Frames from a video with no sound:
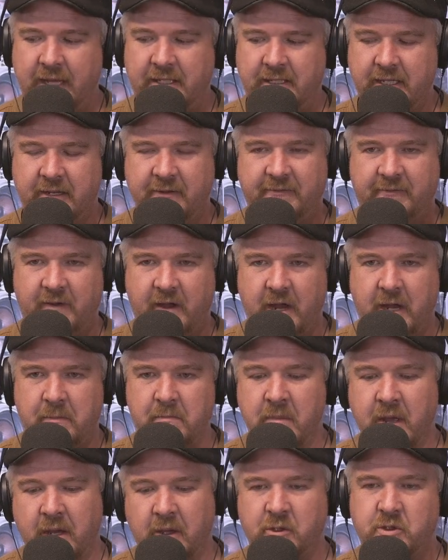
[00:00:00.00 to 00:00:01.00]

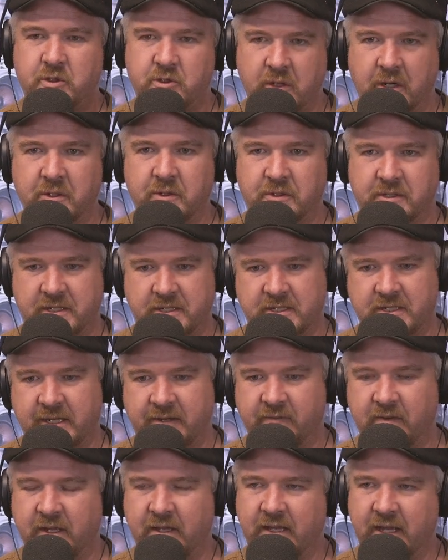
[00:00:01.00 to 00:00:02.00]
identifying mental struggles and
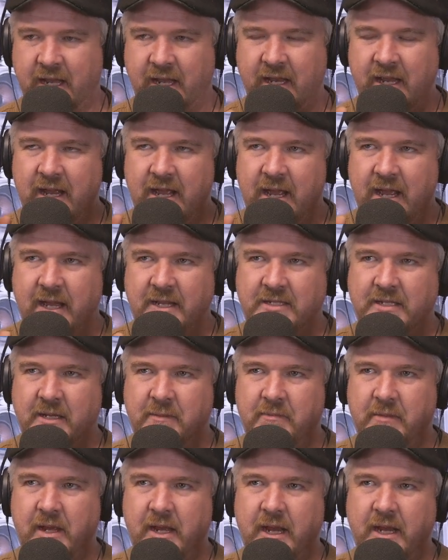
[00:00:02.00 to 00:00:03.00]
stuff like that. And
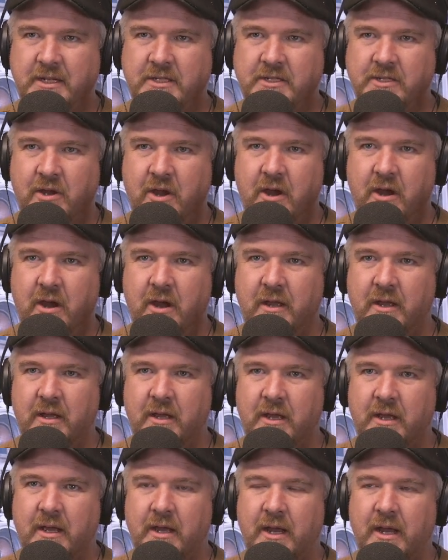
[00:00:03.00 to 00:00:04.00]
something that I saw.
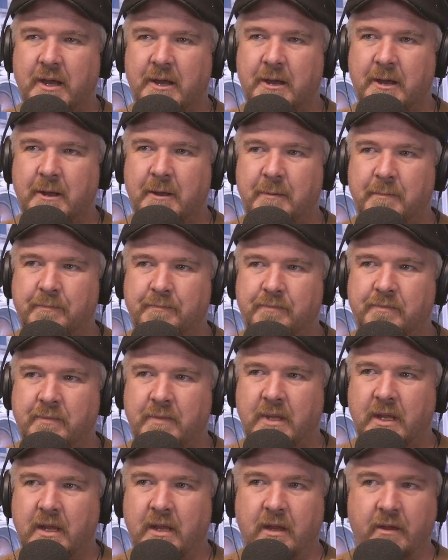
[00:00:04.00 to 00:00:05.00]

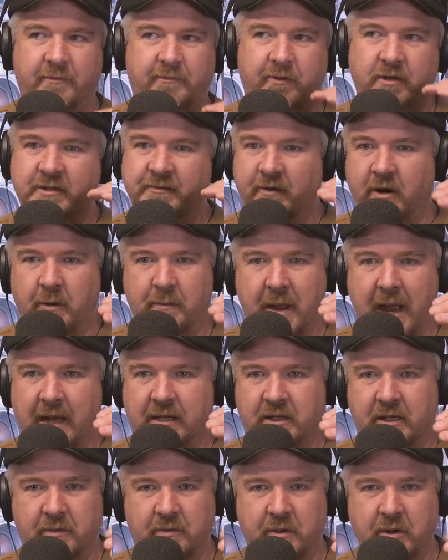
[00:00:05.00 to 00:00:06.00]
First of all,
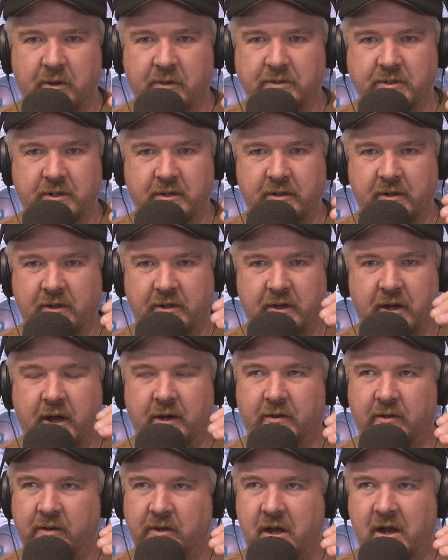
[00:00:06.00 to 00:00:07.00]
Magdalene Rose, your
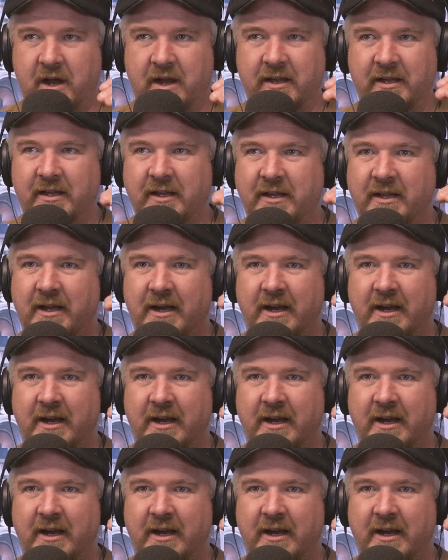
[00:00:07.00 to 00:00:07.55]
daughter-in-law,